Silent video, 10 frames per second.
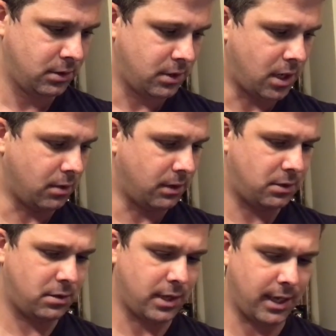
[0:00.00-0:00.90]
Oh,
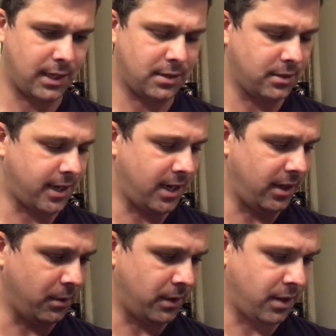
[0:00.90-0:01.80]
it's, I guess it's kind of
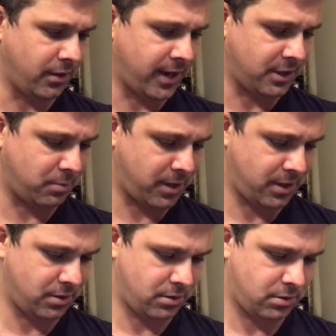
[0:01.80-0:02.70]
like one of the last
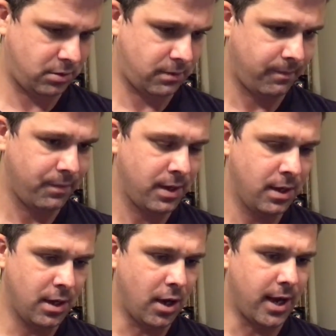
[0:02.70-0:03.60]
pages.
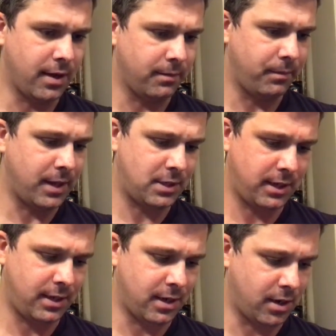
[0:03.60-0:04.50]
Oh yeah, it's
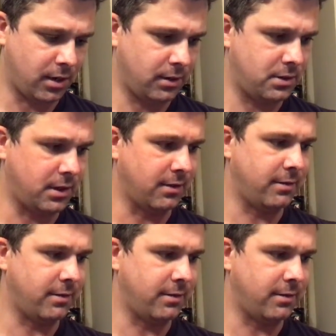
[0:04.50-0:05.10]
in the art stuff.